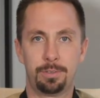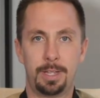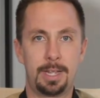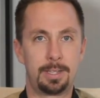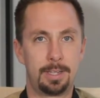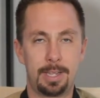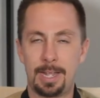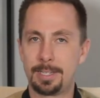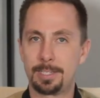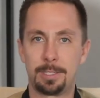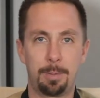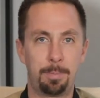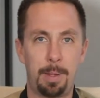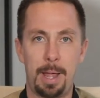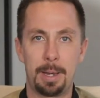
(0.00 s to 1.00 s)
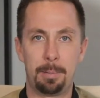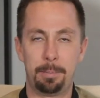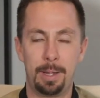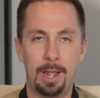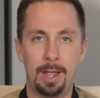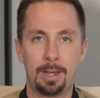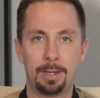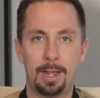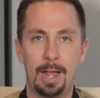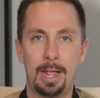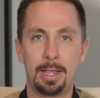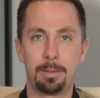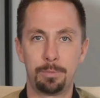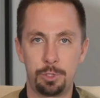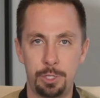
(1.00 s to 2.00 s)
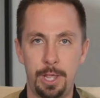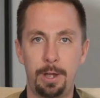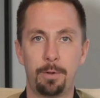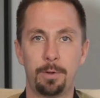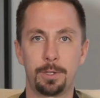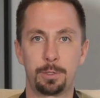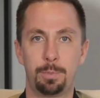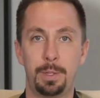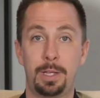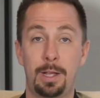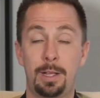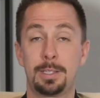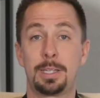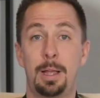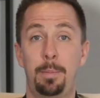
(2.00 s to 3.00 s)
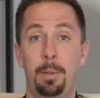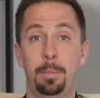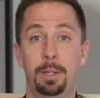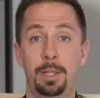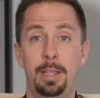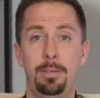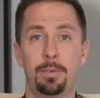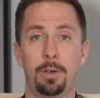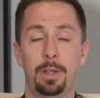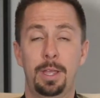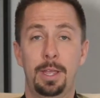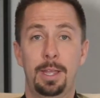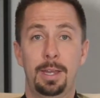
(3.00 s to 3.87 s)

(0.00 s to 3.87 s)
That's the bottom line. I am generous because I'm a believer.